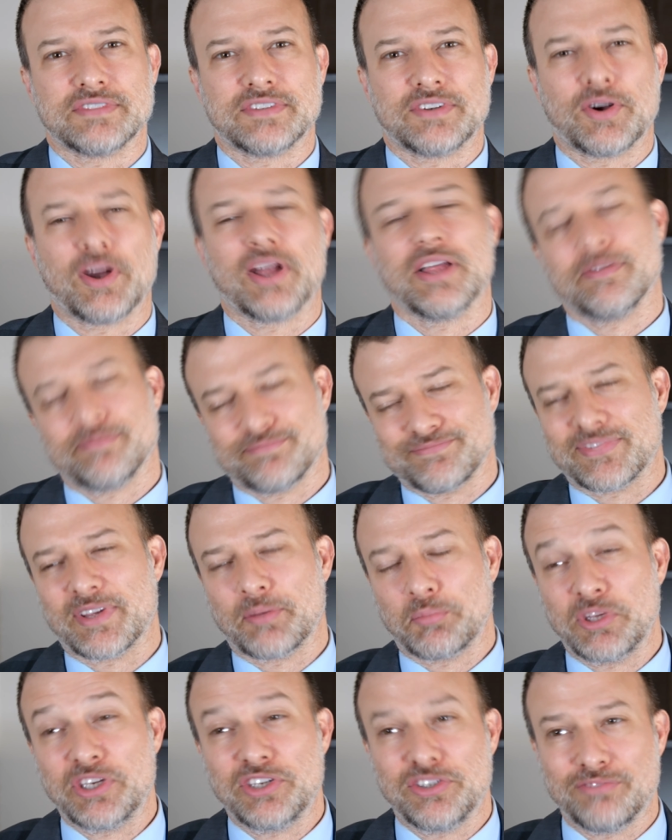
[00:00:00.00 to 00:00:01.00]
Well,
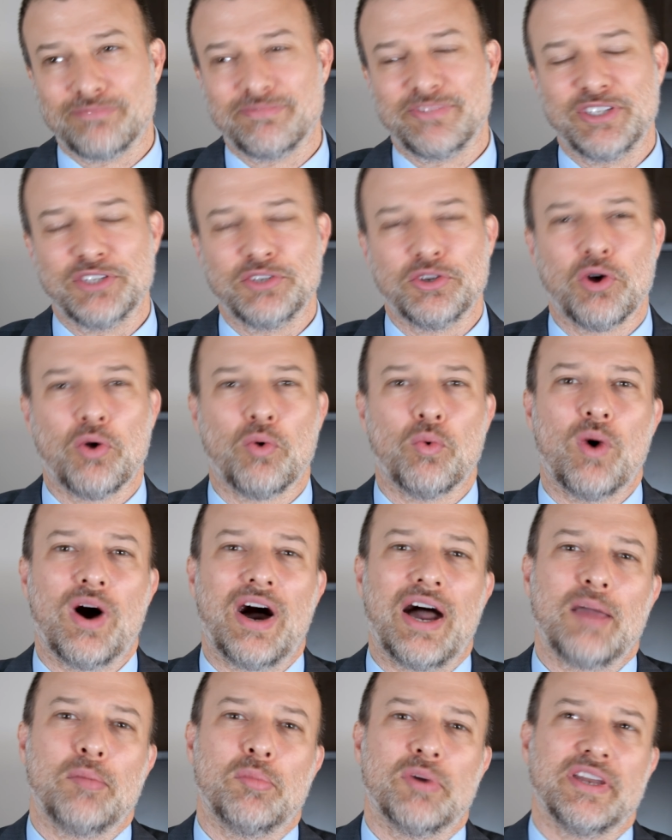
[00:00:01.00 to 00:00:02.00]
I mean, you know
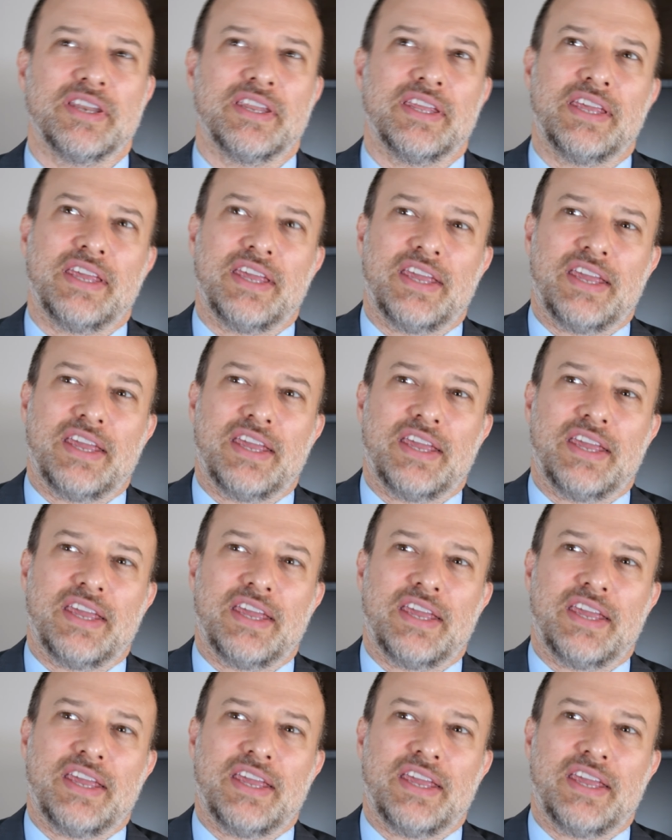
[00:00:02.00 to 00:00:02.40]
why, but